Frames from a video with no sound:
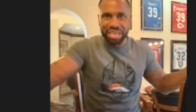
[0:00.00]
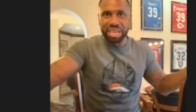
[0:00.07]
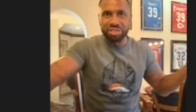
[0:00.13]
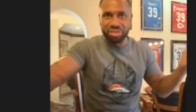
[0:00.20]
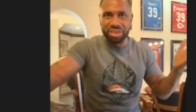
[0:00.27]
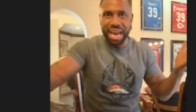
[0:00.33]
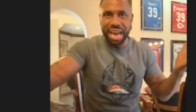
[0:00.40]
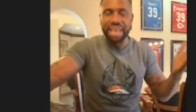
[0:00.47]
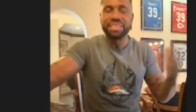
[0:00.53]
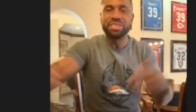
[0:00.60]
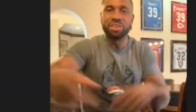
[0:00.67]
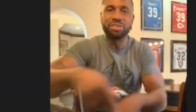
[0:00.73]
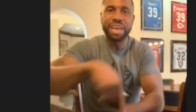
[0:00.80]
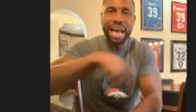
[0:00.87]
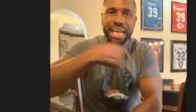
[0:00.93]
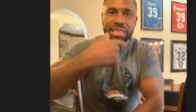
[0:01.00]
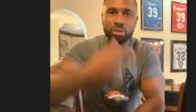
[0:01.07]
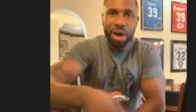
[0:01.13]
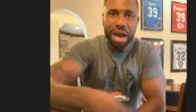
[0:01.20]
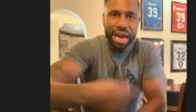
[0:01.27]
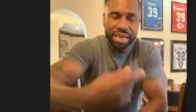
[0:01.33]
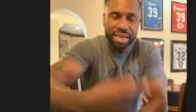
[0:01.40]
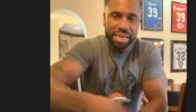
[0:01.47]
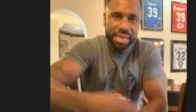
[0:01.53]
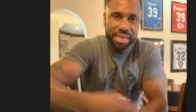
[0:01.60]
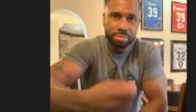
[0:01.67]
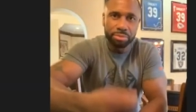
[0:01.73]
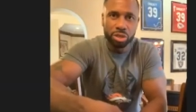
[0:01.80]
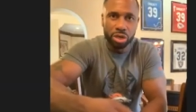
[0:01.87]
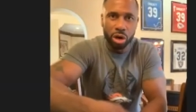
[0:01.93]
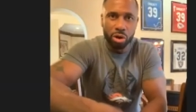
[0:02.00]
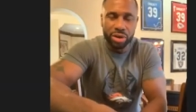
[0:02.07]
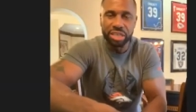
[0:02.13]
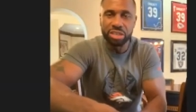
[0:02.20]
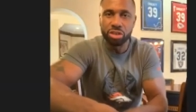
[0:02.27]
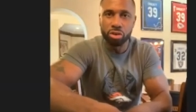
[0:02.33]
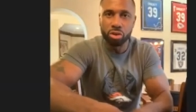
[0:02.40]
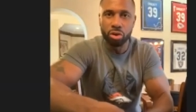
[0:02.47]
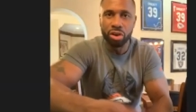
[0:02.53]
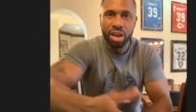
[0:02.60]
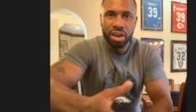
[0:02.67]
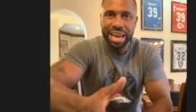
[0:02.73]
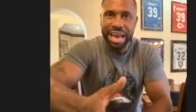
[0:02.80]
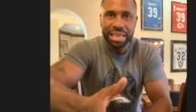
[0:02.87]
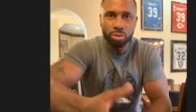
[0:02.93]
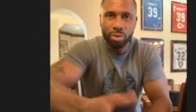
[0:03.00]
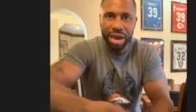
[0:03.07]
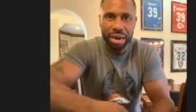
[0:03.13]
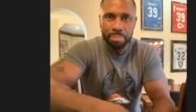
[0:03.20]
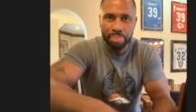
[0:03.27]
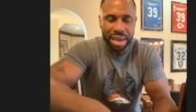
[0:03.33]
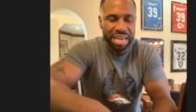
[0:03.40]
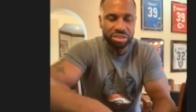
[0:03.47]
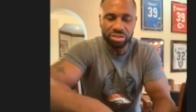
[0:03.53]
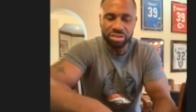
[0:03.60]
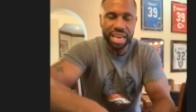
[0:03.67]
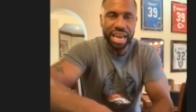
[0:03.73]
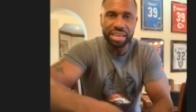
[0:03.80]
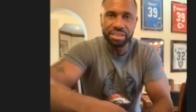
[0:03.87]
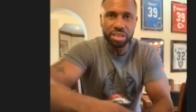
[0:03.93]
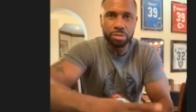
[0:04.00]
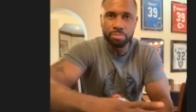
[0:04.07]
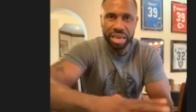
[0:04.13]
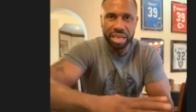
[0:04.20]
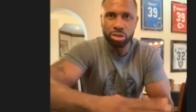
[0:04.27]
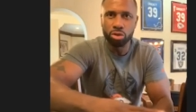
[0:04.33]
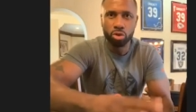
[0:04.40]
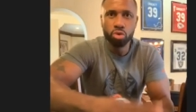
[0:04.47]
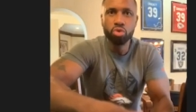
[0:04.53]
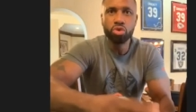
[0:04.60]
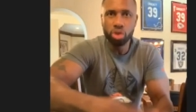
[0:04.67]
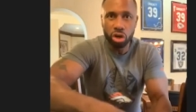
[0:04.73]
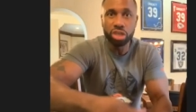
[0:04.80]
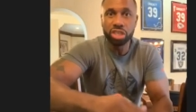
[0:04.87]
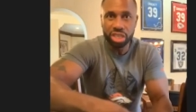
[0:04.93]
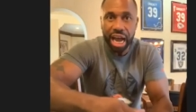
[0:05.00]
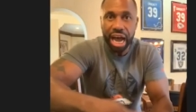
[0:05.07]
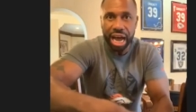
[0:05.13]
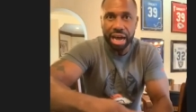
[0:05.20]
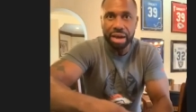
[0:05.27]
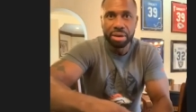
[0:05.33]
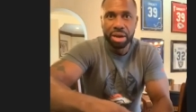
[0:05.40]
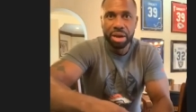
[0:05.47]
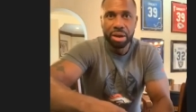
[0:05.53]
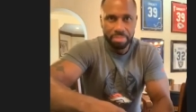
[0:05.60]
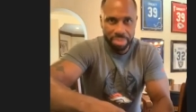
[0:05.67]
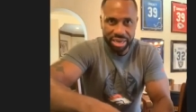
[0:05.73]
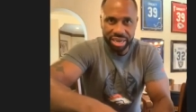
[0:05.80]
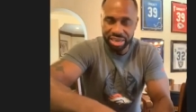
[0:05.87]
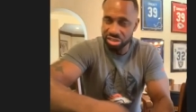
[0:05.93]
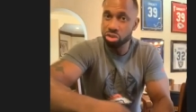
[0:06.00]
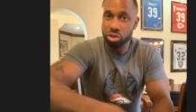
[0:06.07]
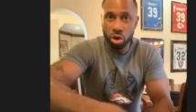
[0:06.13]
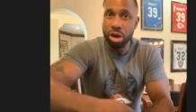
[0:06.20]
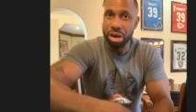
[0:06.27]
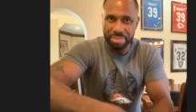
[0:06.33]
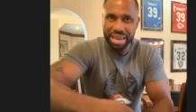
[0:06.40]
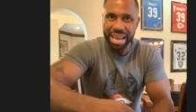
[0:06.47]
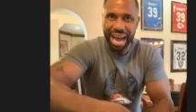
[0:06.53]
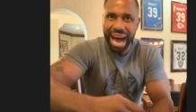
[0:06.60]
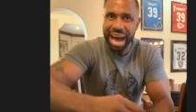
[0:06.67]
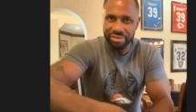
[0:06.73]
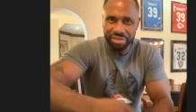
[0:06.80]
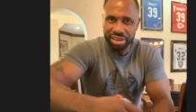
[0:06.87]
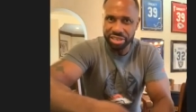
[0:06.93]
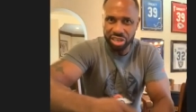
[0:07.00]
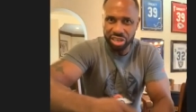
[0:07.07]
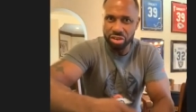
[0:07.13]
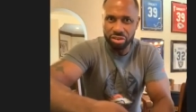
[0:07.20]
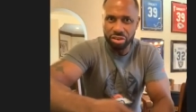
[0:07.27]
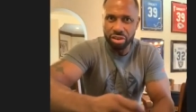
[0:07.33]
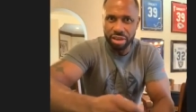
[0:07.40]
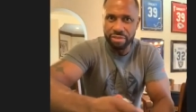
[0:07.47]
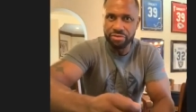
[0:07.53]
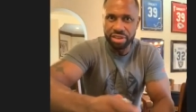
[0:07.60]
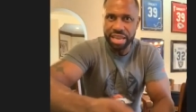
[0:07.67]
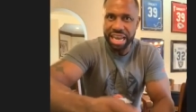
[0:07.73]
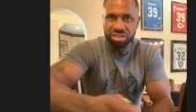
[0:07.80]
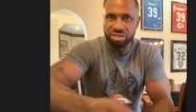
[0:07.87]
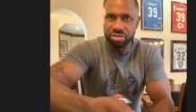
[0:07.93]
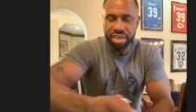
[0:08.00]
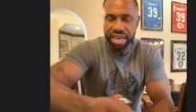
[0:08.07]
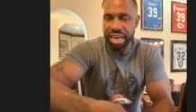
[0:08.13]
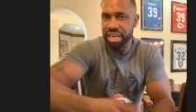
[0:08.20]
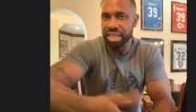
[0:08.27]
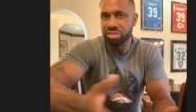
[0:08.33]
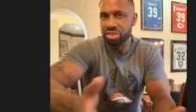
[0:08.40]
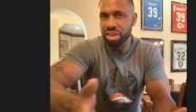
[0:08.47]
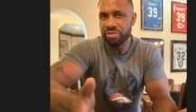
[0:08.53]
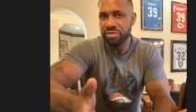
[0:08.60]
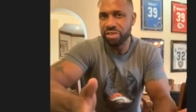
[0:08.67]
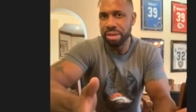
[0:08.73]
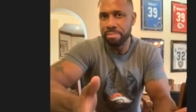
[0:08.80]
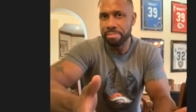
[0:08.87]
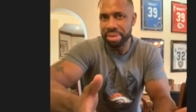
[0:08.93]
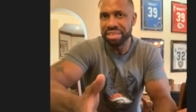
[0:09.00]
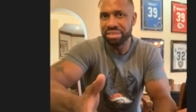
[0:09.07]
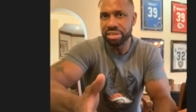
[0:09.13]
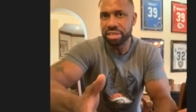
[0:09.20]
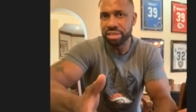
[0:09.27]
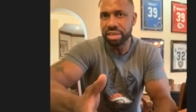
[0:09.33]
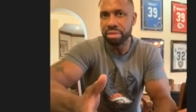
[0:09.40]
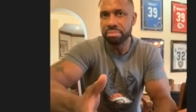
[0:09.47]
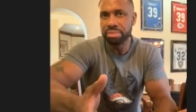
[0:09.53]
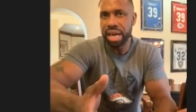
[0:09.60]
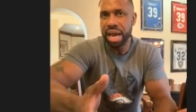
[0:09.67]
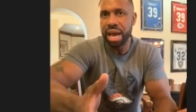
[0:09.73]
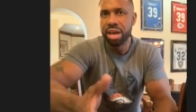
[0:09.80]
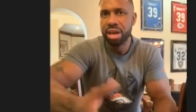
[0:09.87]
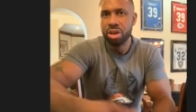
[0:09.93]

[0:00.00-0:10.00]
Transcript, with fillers: that you're not. So that's why it comes, you know, into do. That's why the Patriots had this big do your job because yep. it's going to be obvious in if that you did. Yep. It's different in business sometimes.